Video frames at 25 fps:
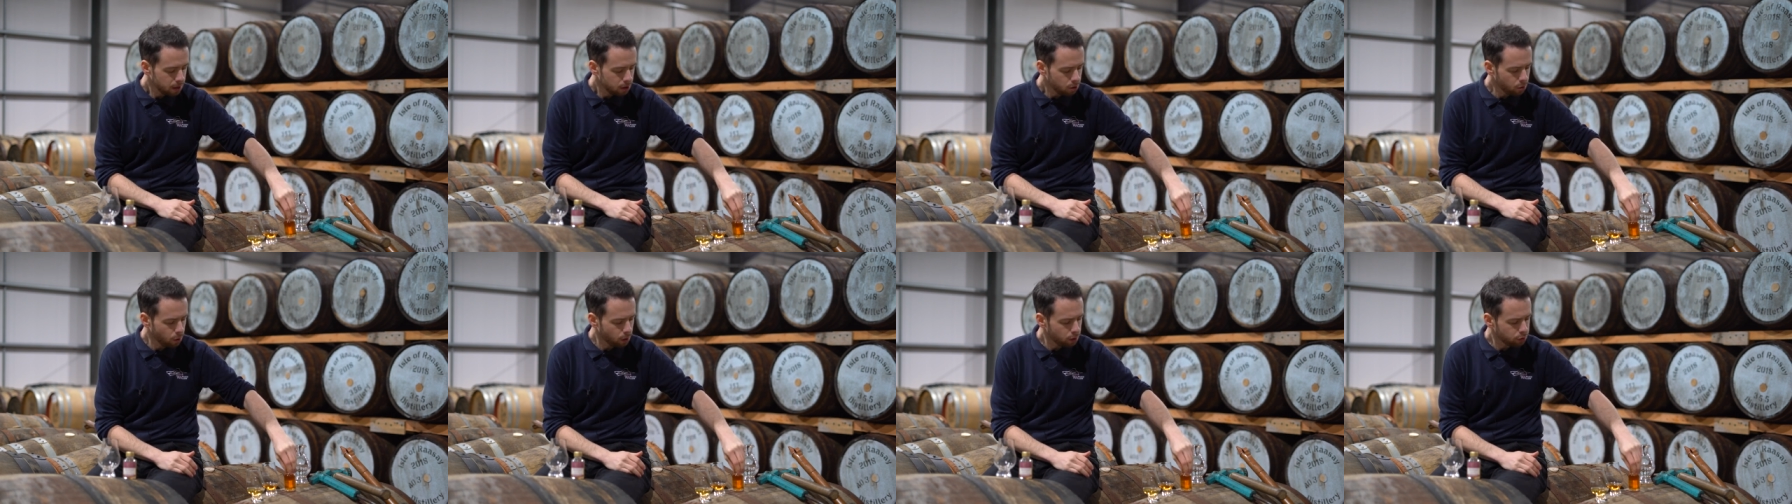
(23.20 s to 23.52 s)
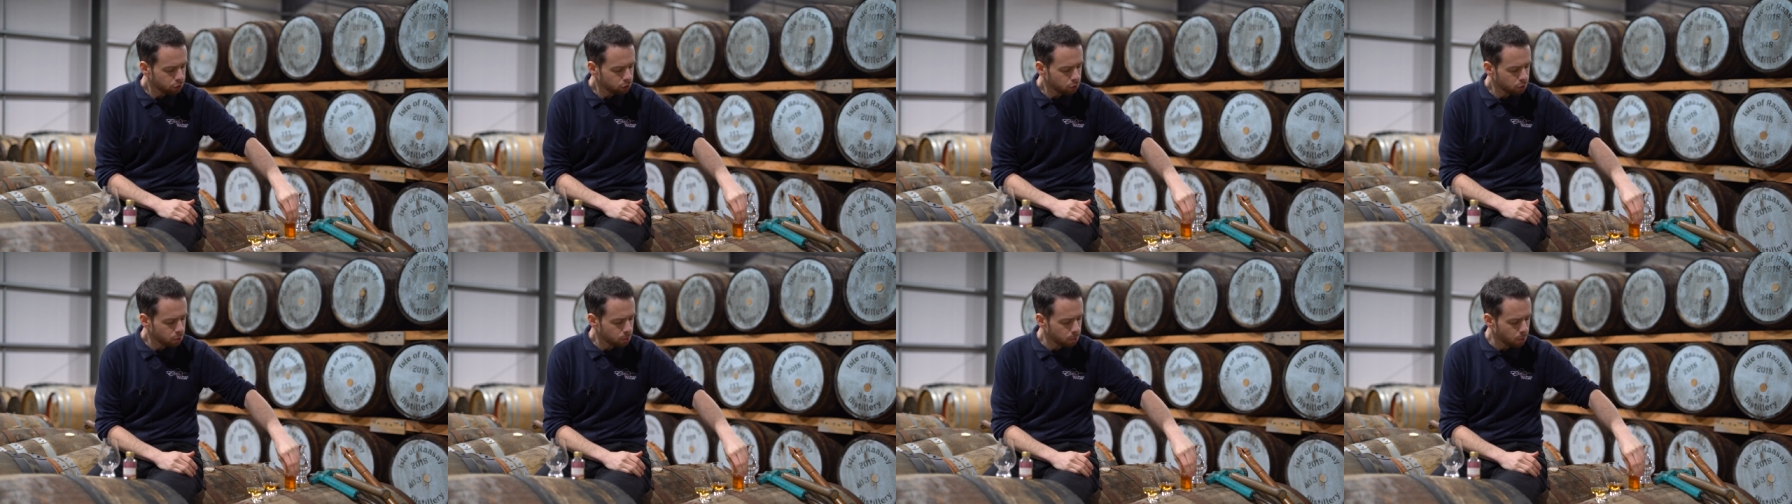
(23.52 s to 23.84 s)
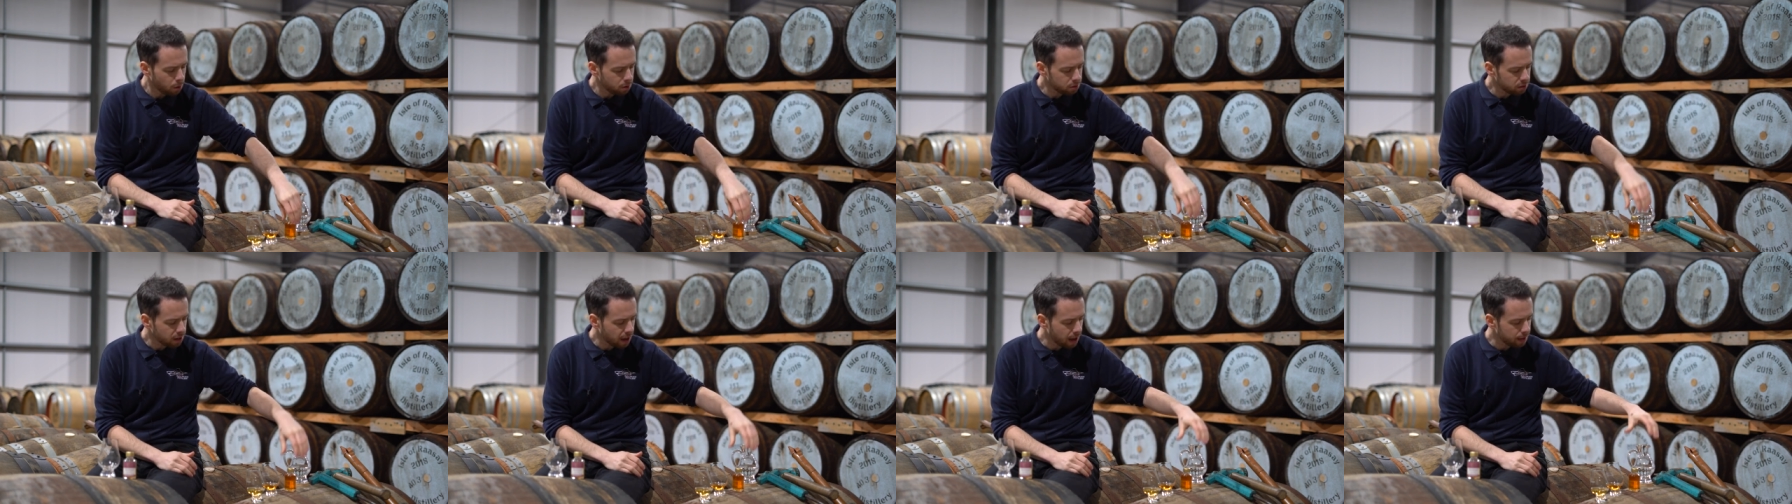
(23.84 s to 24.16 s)
You also
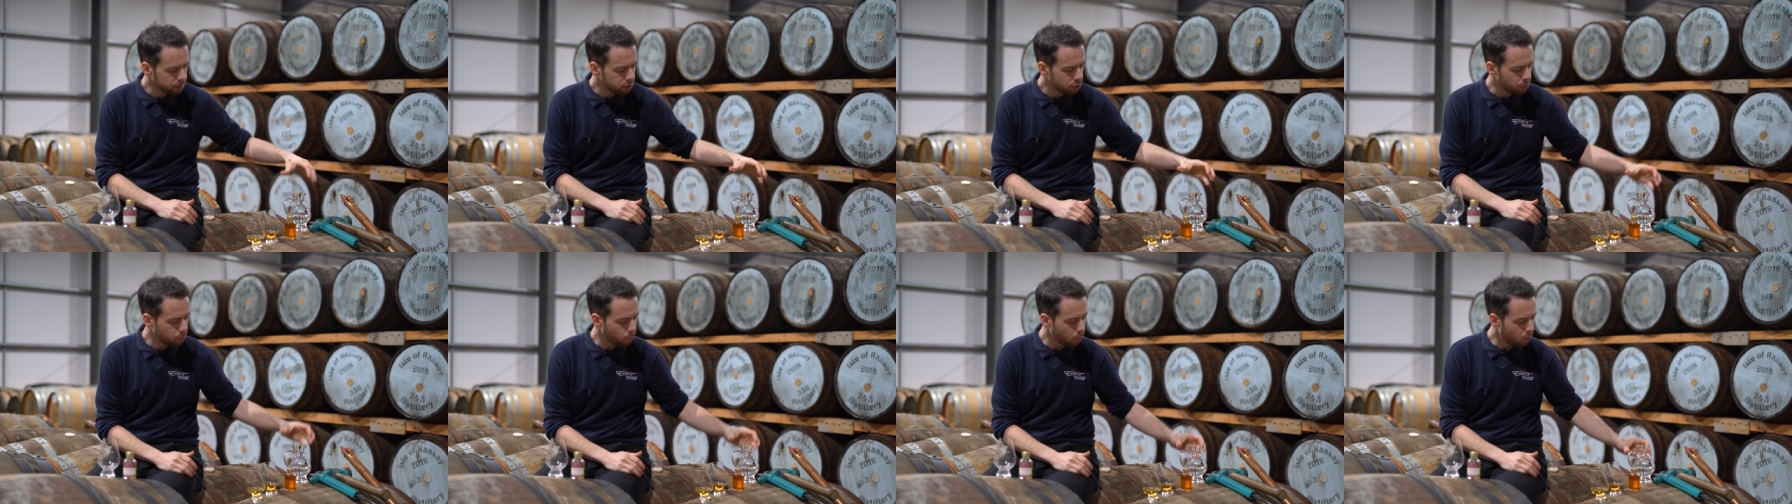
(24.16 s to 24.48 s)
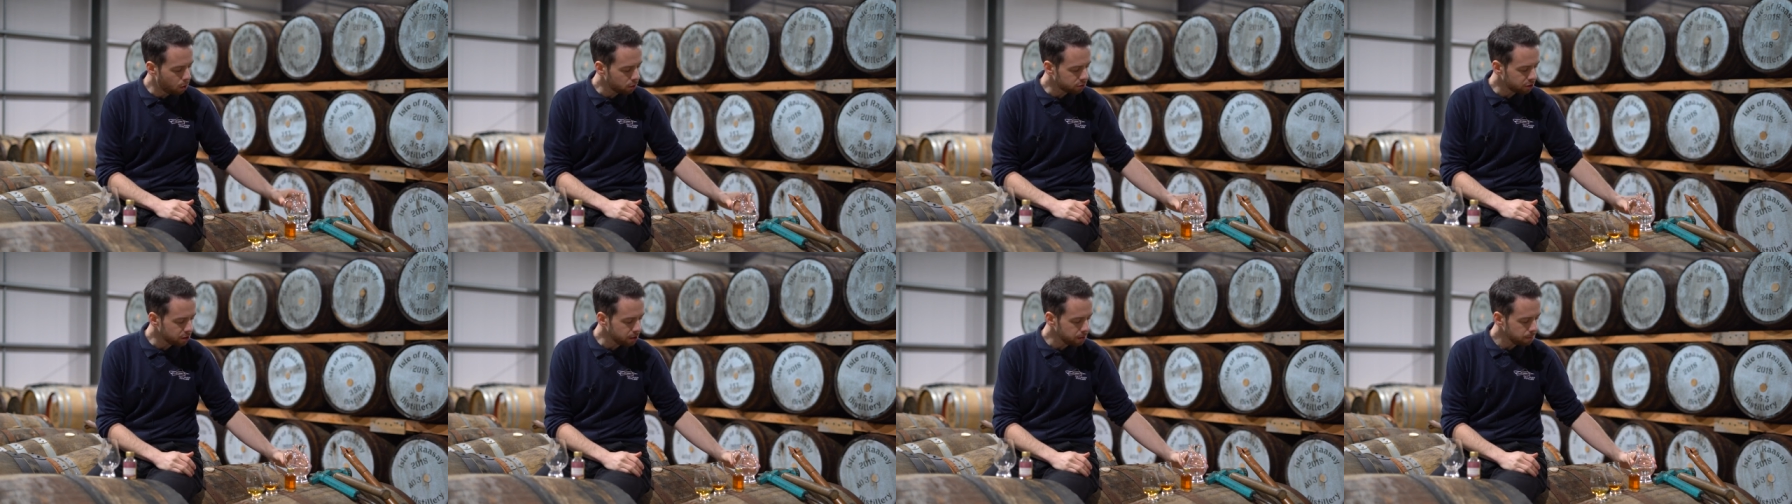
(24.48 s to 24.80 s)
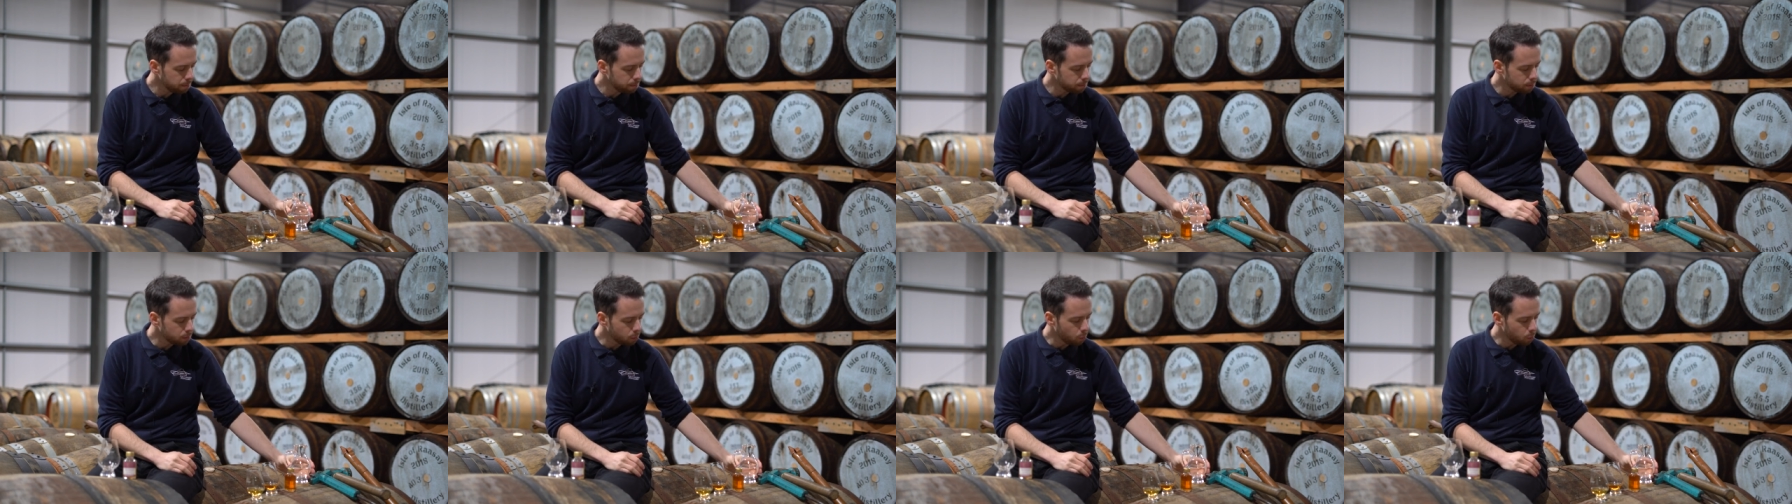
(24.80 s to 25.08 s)
want to have some water,